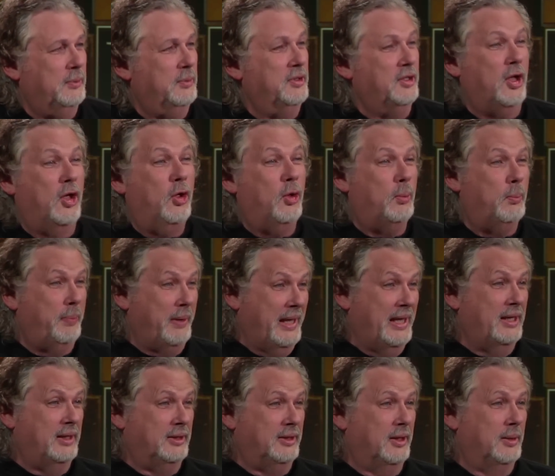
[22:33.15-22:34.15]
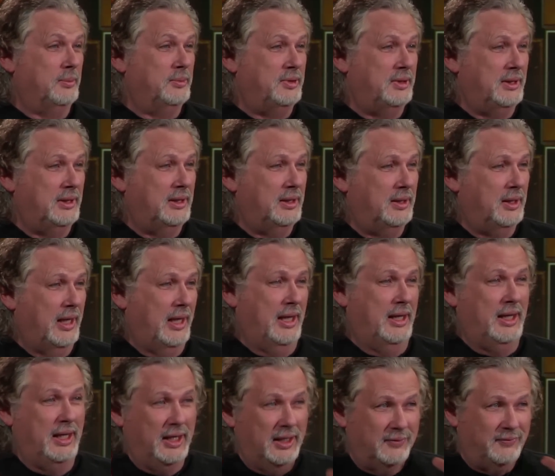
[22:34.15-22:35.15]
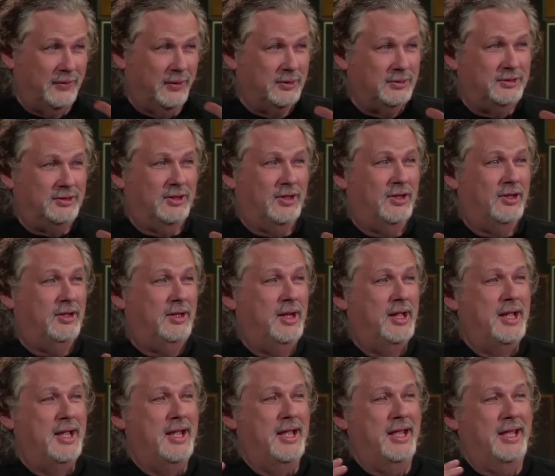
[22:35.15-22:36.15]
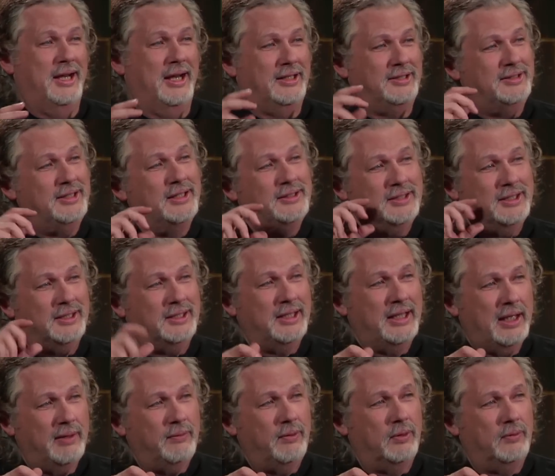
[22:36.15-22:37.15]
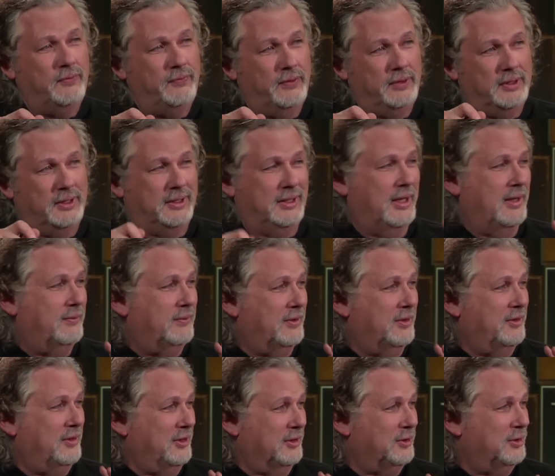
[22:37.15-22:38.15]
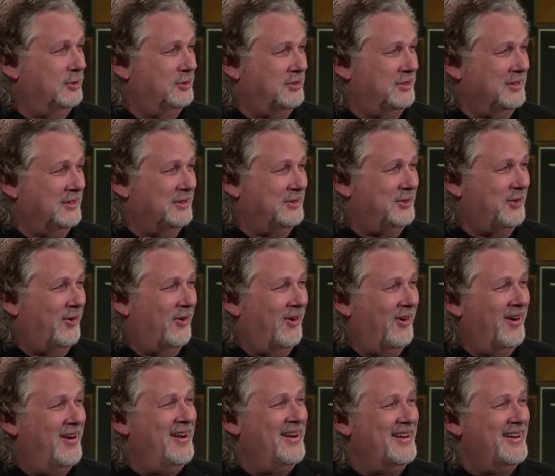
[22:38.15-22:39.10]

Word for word: When the whole band comes in, I had headphones on, and I set the level for the level of the acoustic guitar.